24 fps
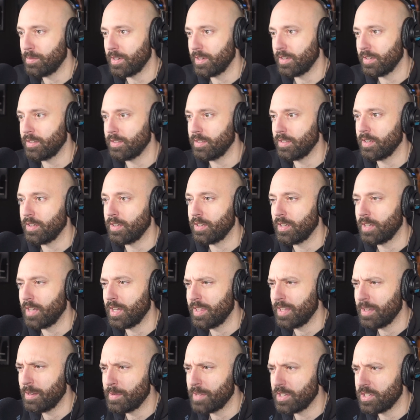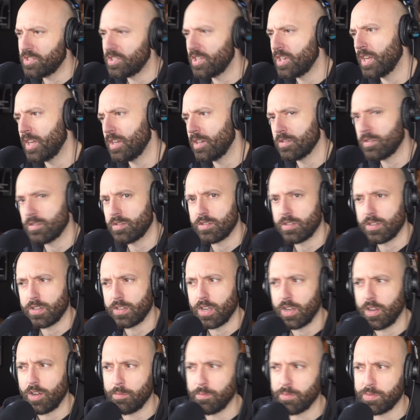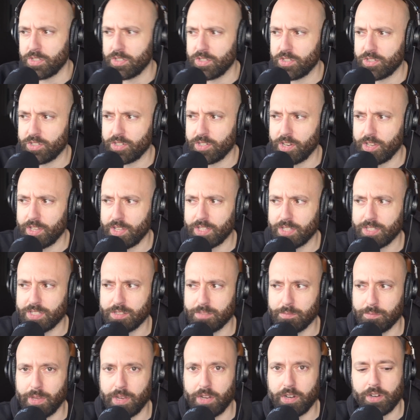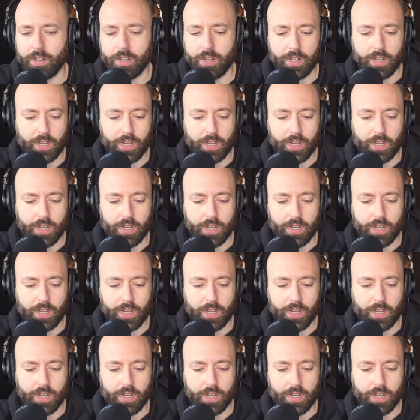and I think I'm going to change on position here. I think this is better.